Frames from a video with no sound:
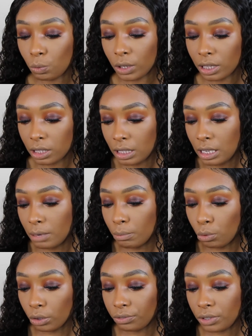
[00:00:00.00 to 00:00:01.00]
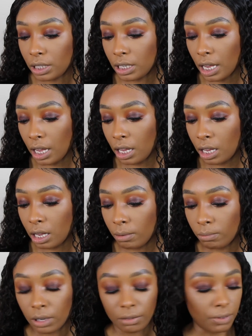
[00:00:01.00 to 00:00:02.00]
With the Morphe
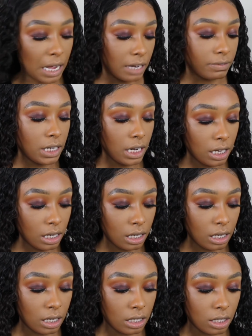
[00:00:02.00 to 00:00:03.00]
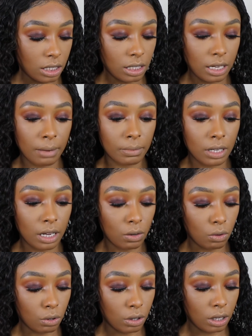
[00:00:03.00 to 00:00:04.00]
M510 and just setting that
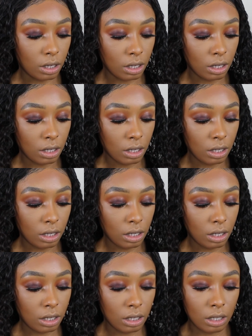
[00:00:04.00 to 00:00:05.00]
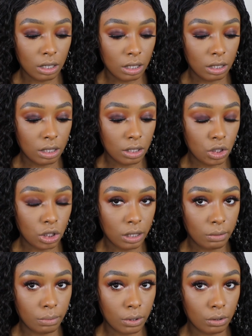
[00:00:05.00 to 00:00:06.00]
on the
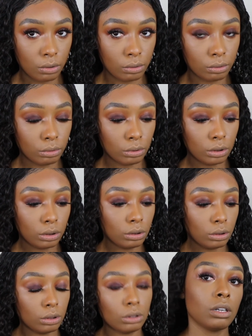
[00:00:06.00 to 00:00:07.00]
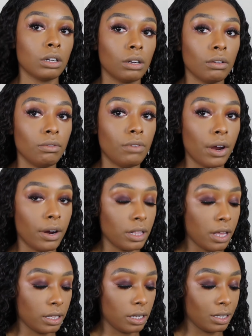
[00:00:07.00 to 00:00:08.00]
cheekbones. Very
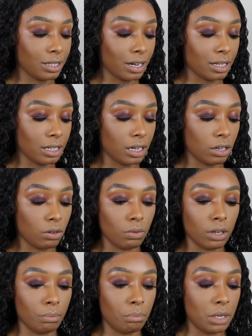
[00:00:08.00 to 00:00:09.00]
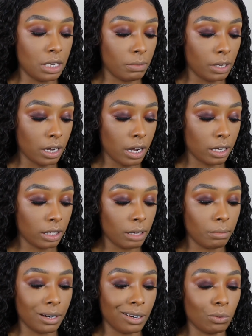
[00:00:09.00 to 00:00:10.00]
lightly because like I said, I don't want a beaming
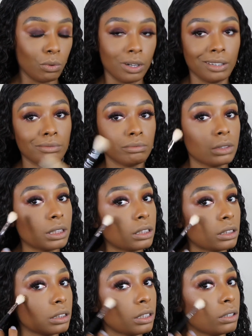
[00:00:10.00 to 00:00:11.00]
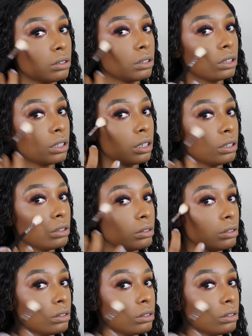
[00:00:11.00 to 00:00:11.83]
highlight, but I want a subtle glow.